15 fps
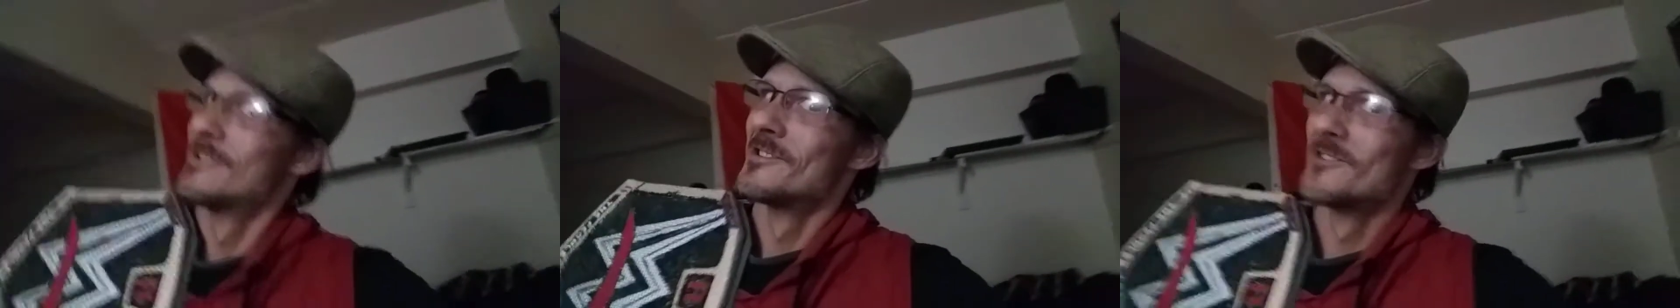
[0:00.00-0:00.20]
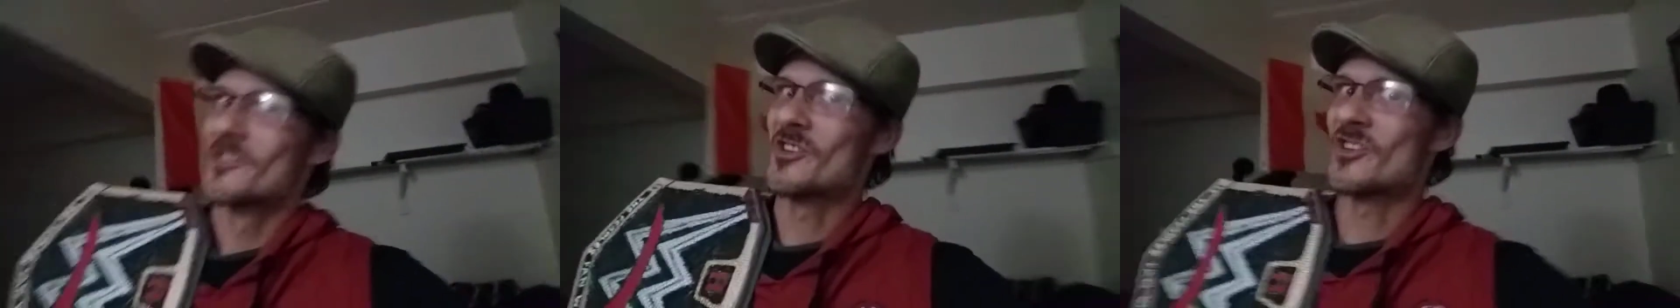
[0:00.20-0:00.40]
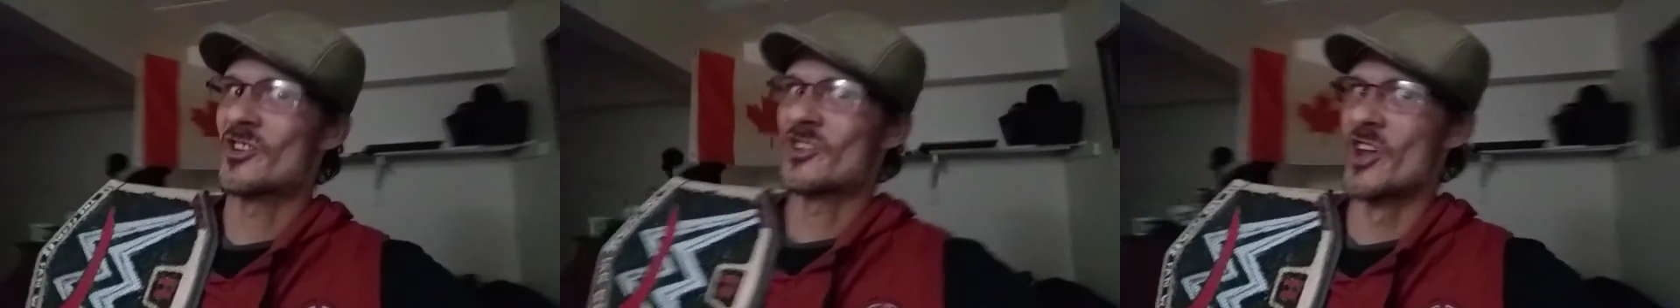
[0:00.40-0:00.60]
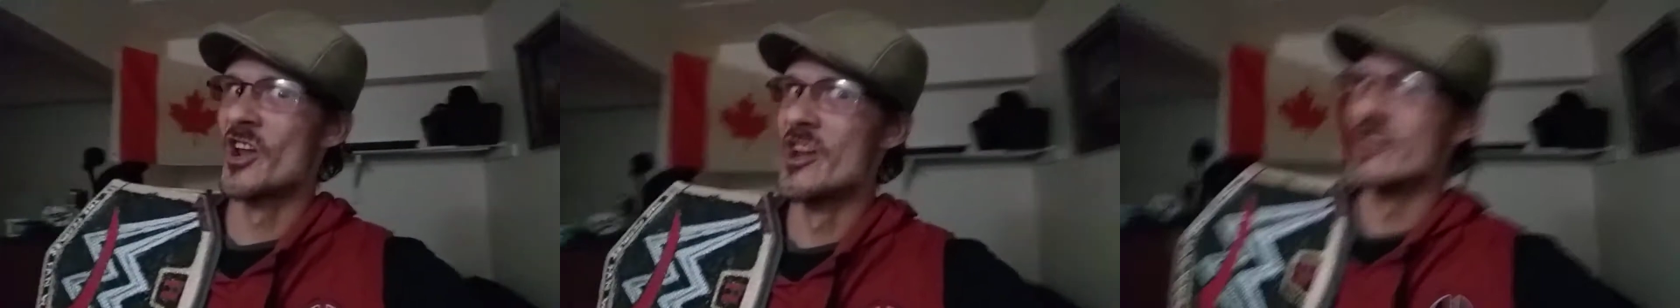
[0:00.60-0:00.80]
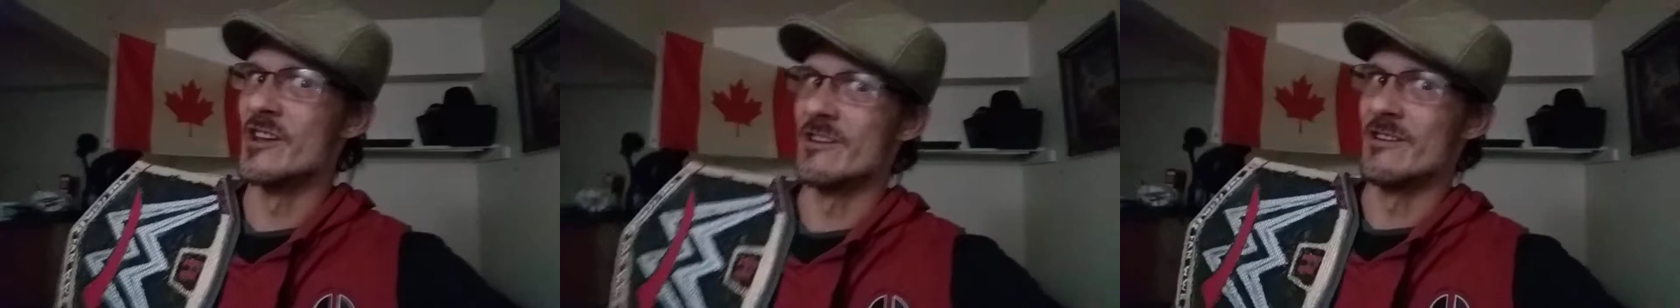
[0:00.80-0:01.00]

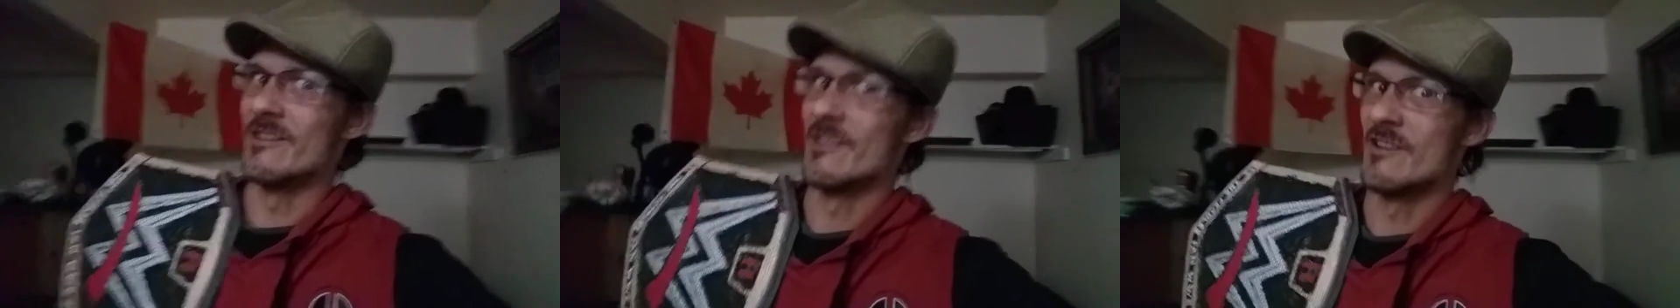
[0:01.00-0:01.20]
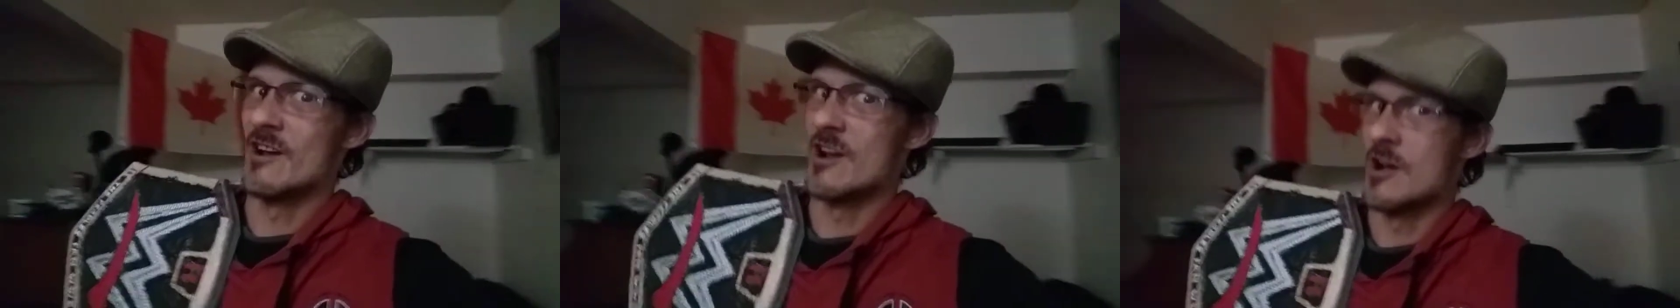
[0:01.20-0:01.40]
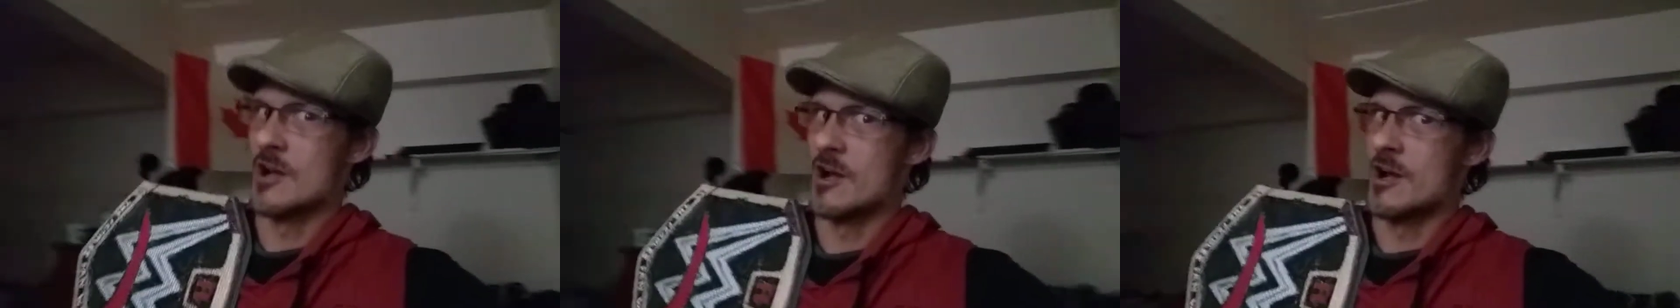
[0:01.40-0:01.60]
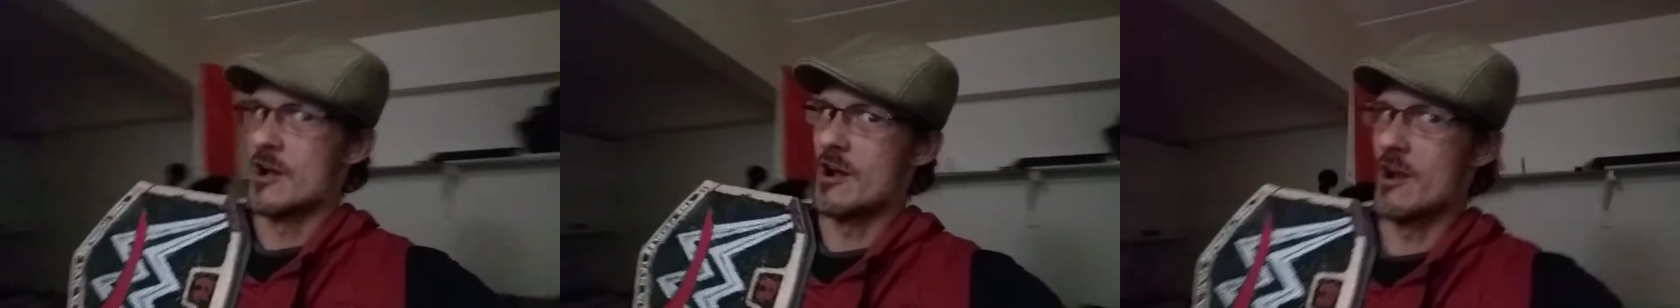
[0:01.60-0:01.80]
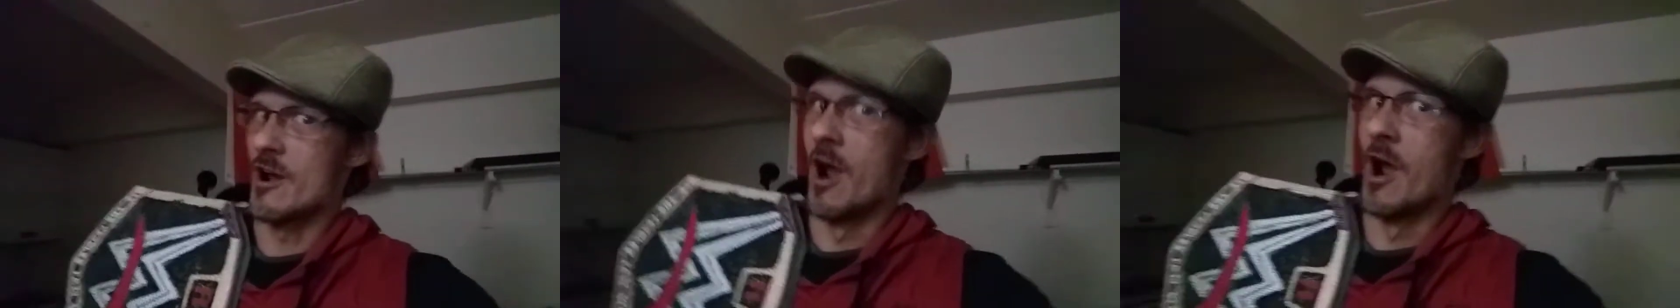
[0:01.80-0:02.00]
C.
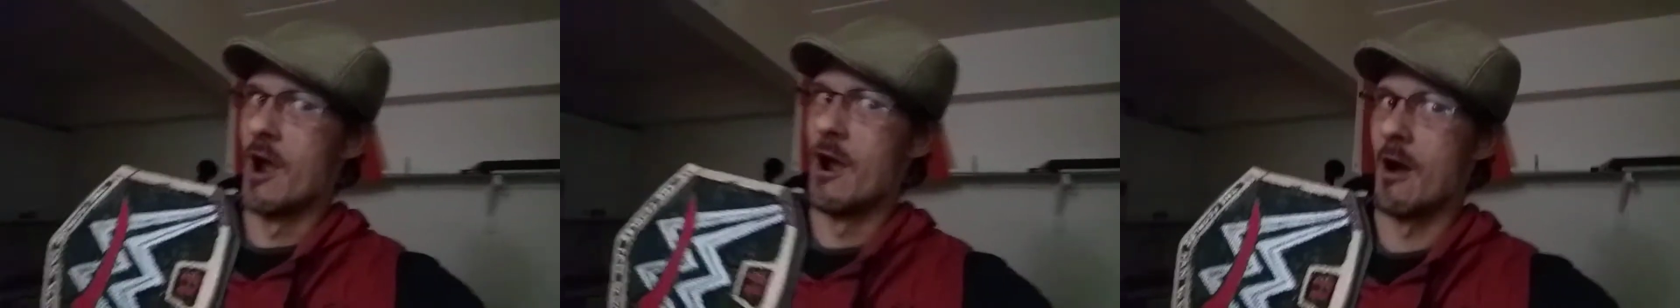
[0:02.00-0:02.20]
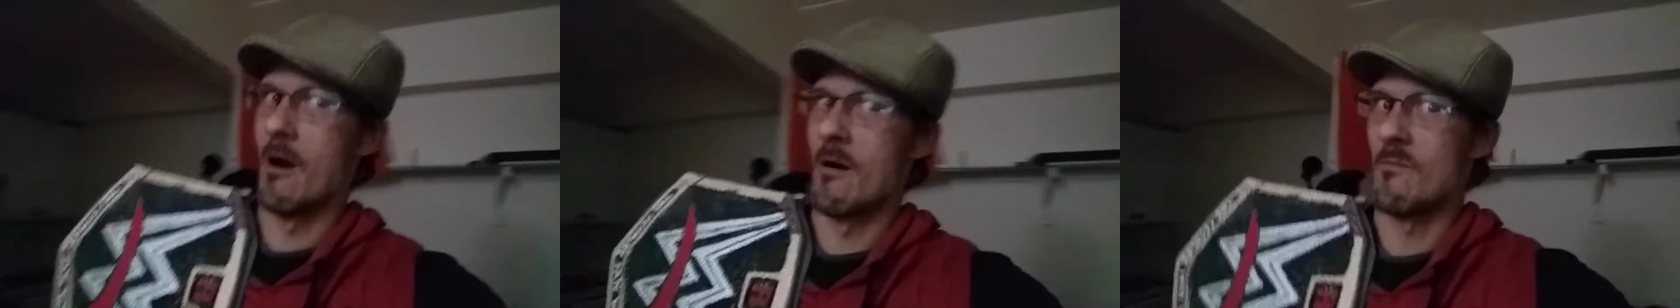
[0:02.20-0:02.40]
M.